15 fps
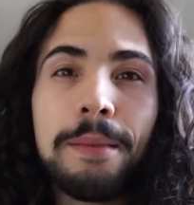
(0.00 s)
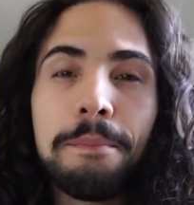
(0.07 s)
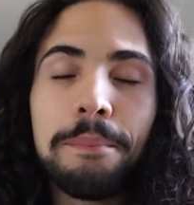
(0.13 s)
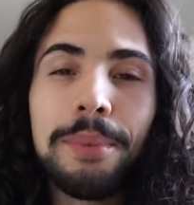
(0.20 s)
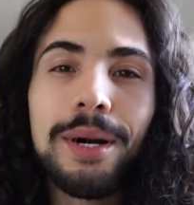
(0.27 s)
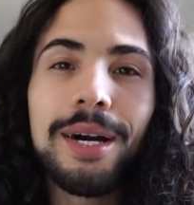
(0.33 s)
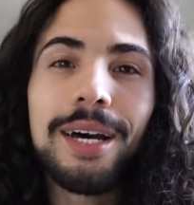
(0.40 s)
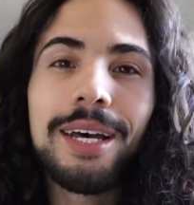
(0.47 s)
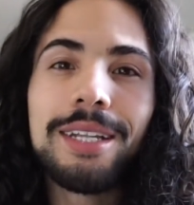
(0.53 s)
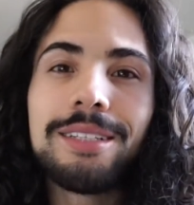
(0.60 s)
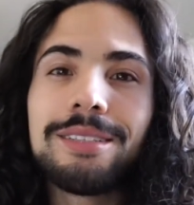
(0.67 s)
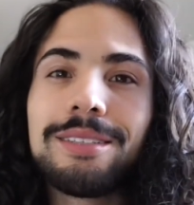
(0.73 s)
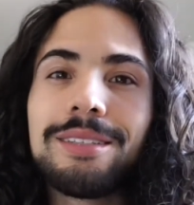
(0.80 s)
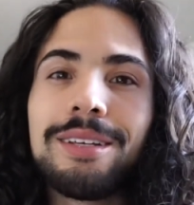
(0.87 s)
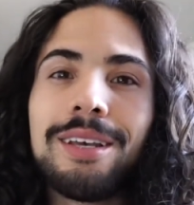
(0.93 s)

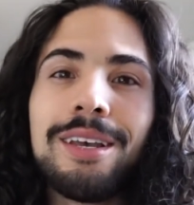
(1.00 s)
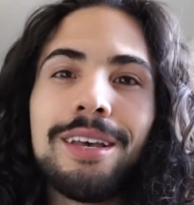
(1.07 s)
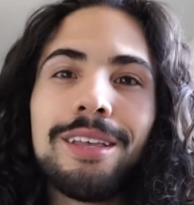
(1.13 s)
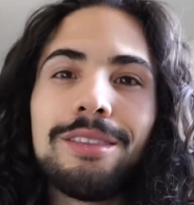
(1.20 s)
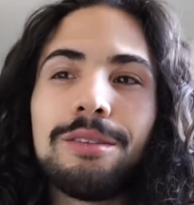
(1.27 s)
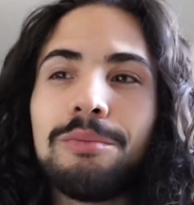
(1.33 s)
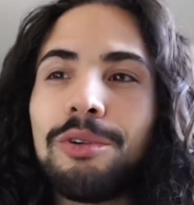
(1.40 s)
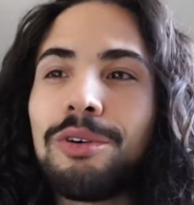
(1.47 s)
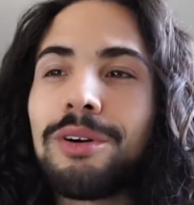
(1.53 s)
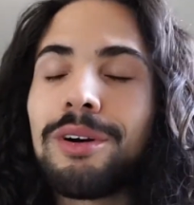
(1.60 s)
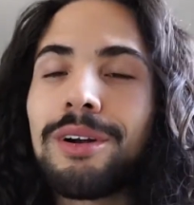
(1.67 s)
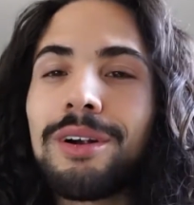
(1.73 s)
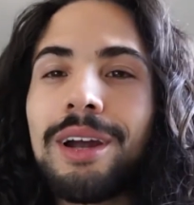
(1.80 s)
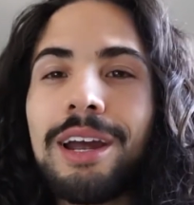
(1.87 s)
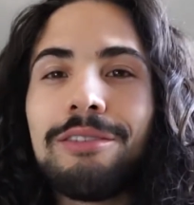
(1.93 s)
but the
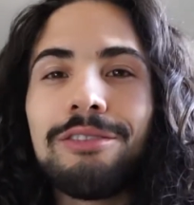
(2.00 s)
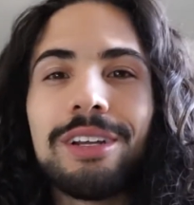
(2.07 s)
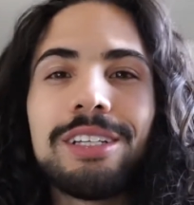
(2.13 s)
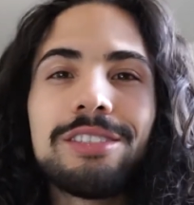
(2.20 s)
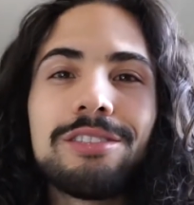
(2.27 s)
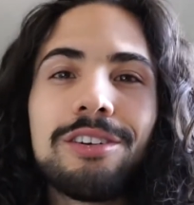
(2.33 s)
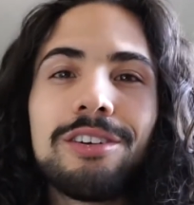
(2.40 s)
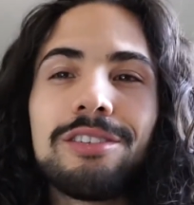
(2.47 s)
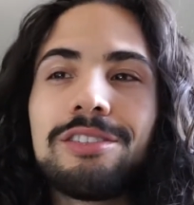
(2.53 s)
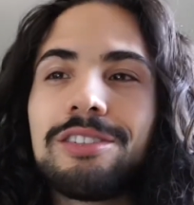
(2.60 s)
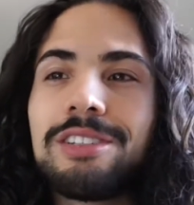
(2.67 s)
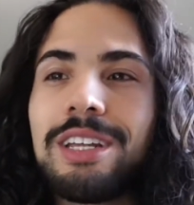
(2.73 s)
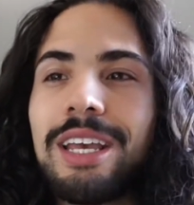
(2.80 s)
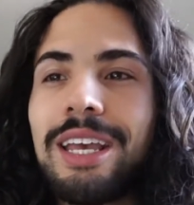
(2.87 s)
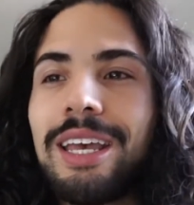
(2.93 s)
more I
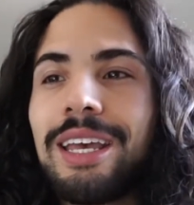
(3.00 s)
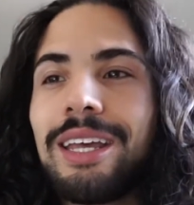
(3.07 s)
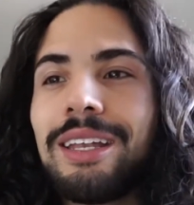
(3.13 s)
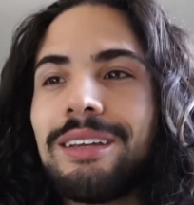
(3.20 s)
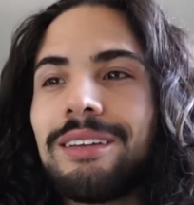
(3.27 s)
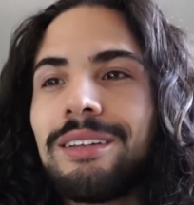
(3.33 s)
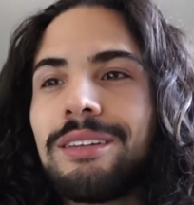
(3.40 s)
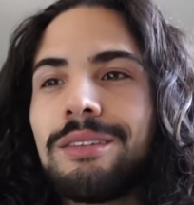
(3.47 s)
researched and